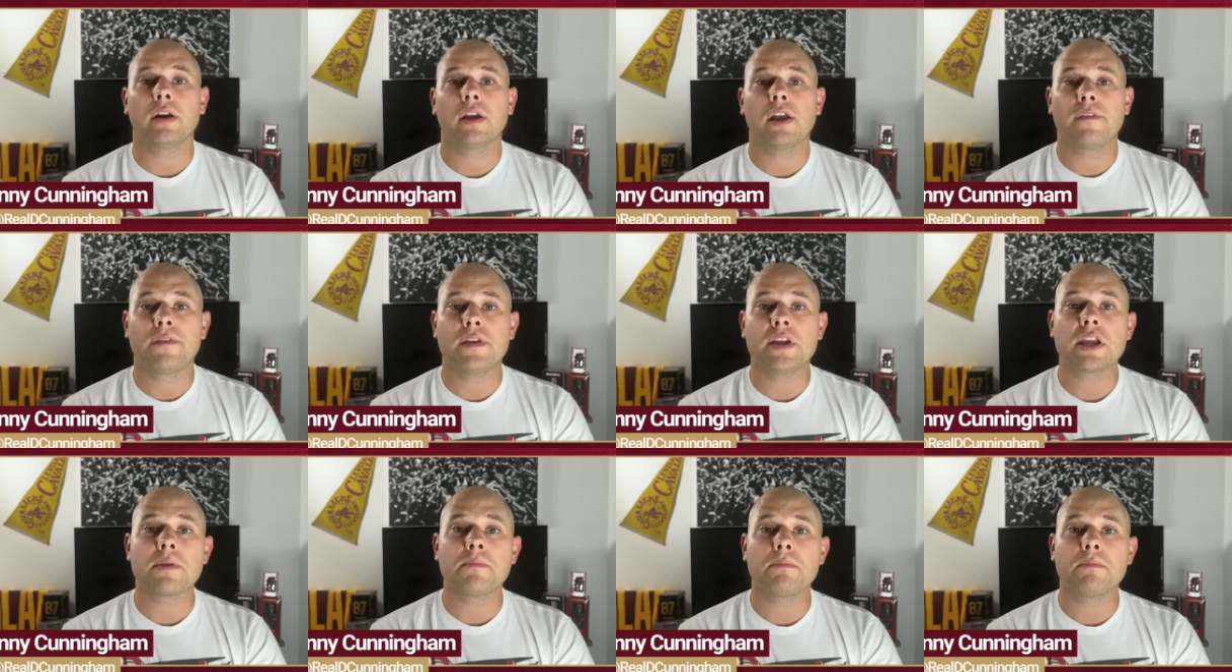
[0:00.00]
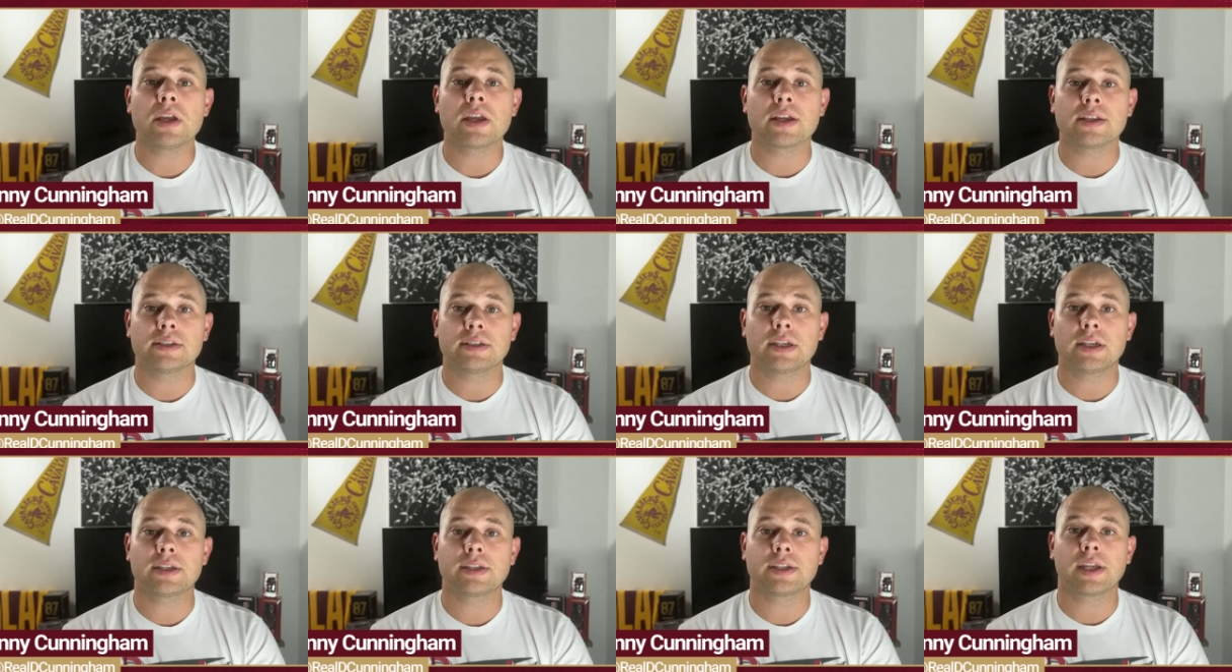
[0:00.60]
If he can be
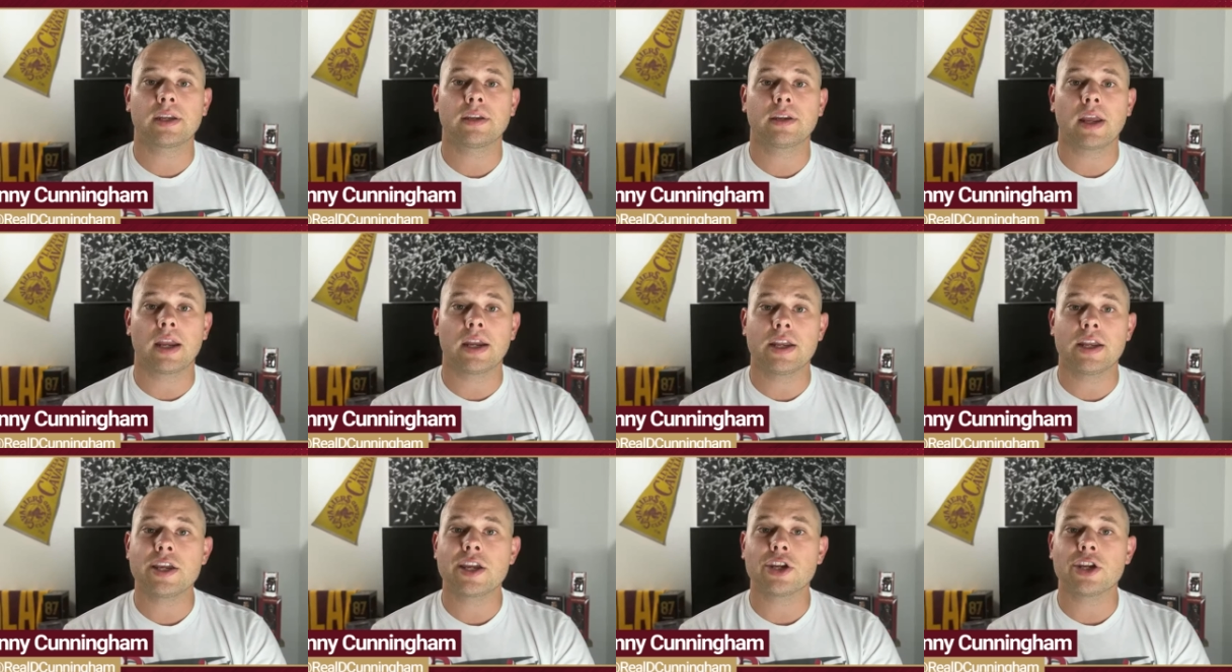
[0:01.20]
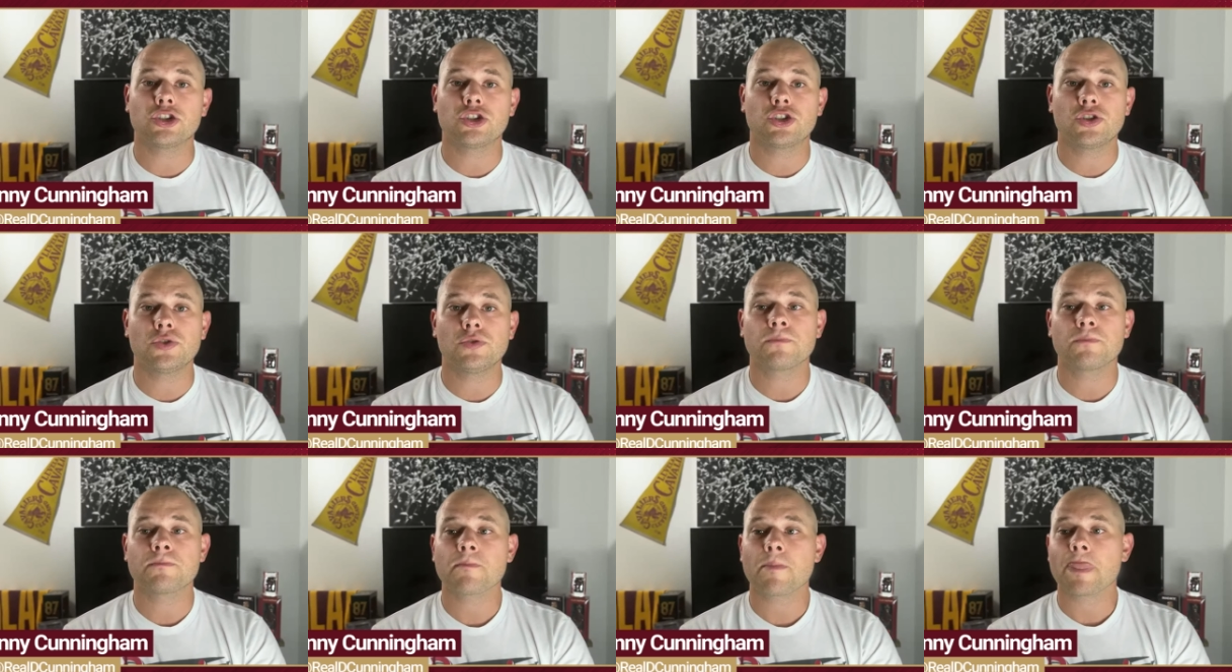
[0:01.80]
consistent and he can
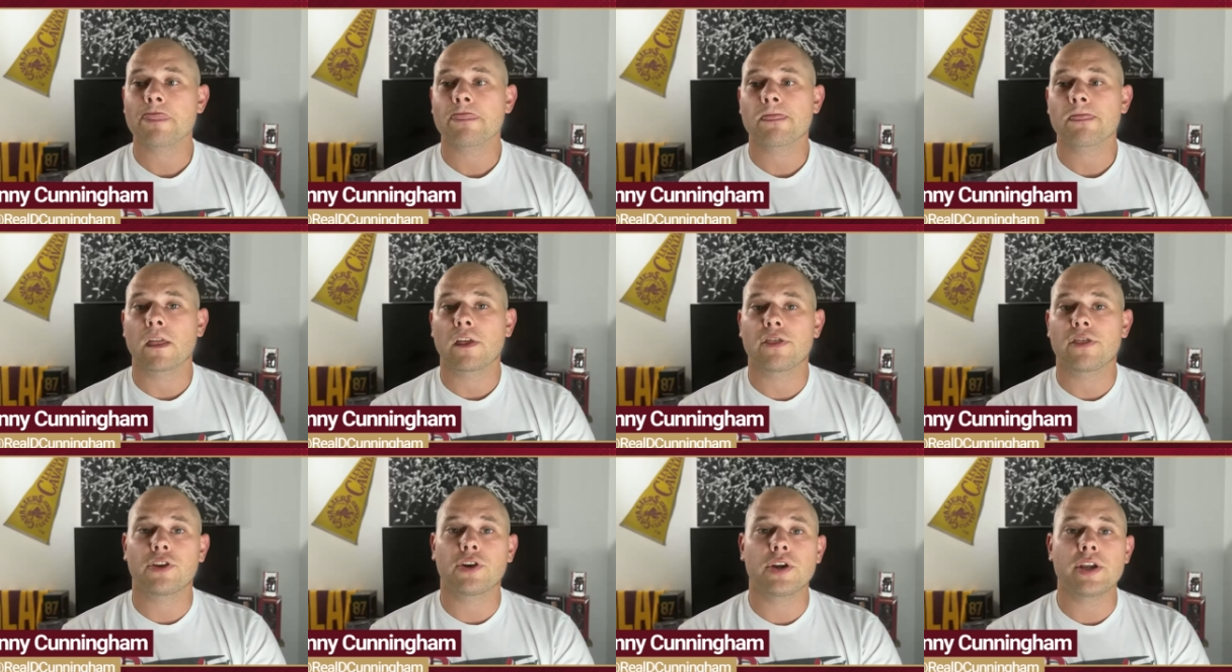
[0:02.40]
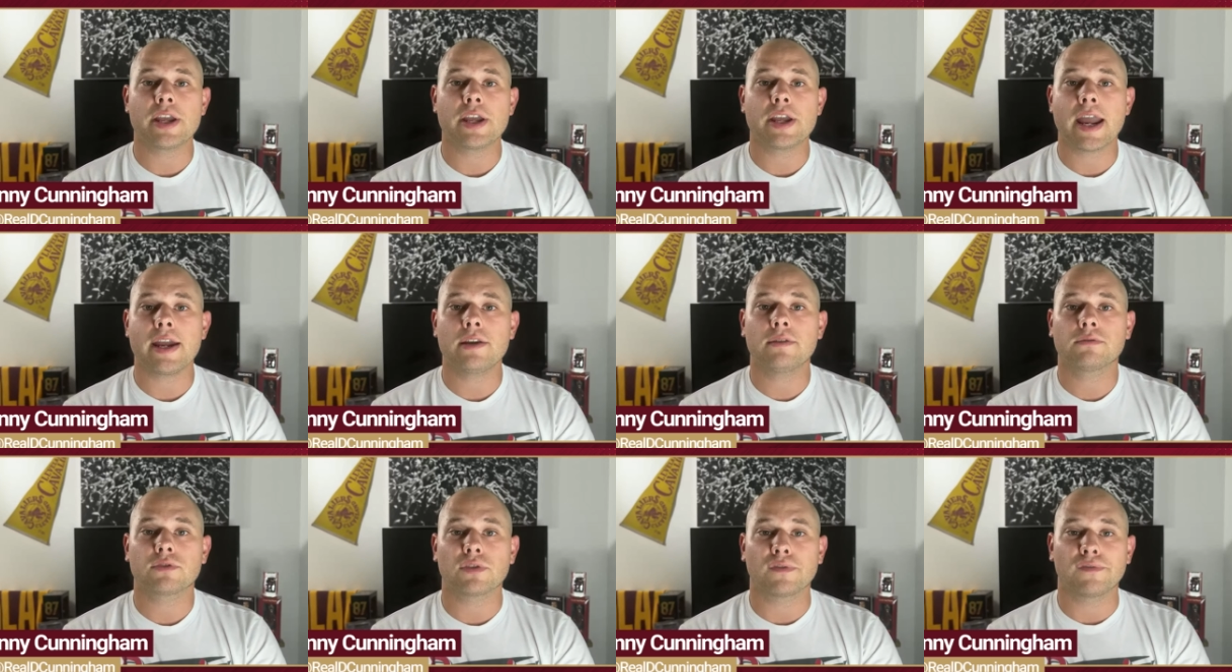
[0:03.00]
shoot
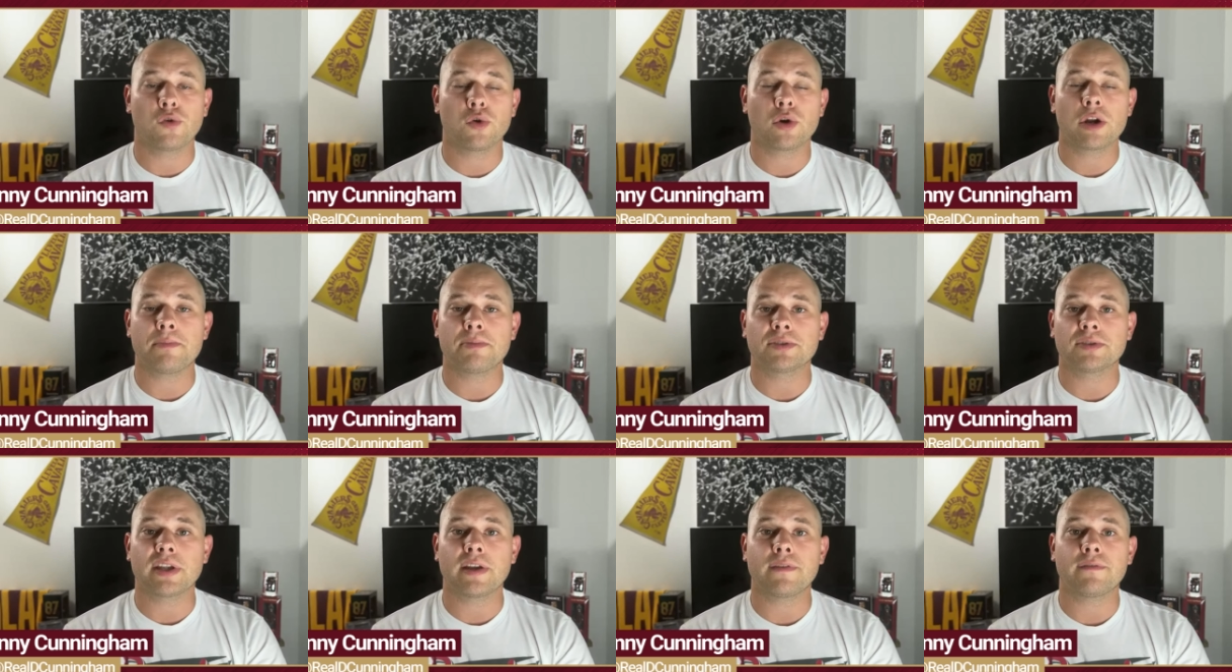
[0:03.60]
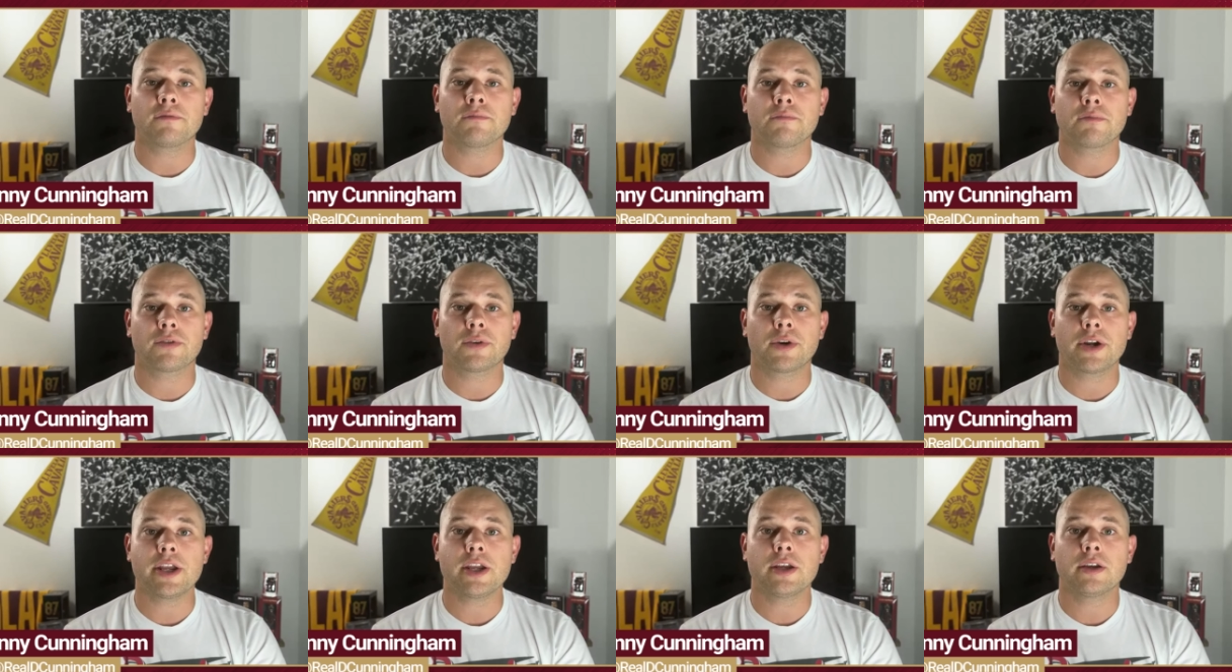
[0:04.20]
38 to 40% from
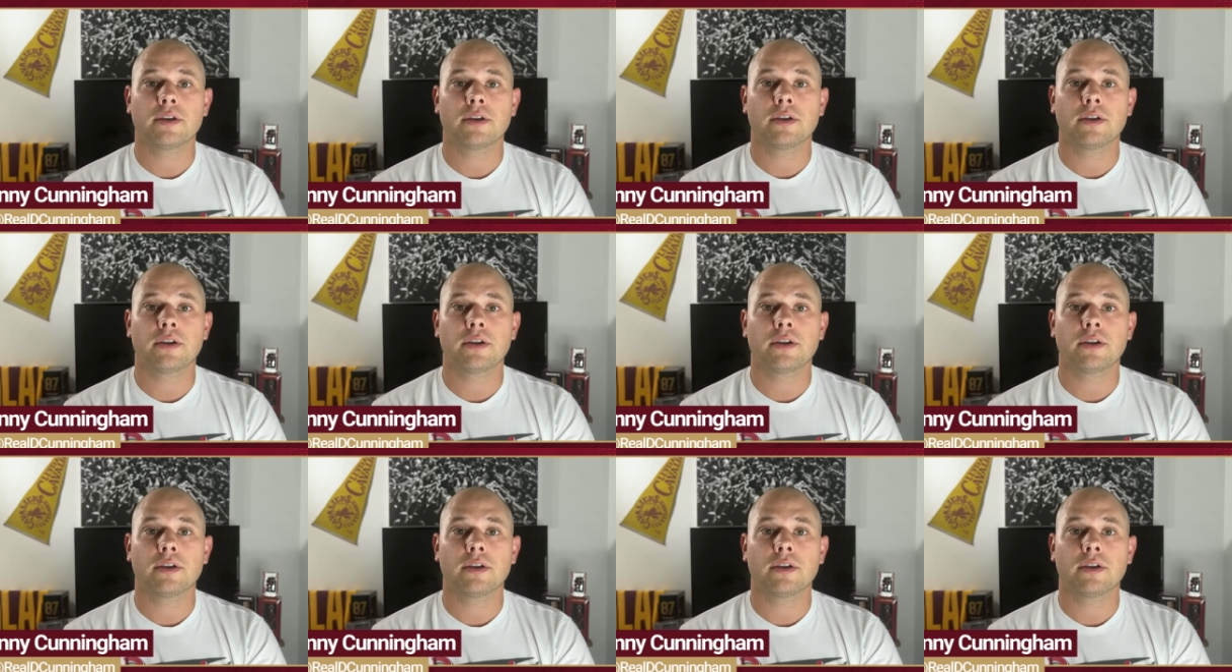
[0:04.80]
three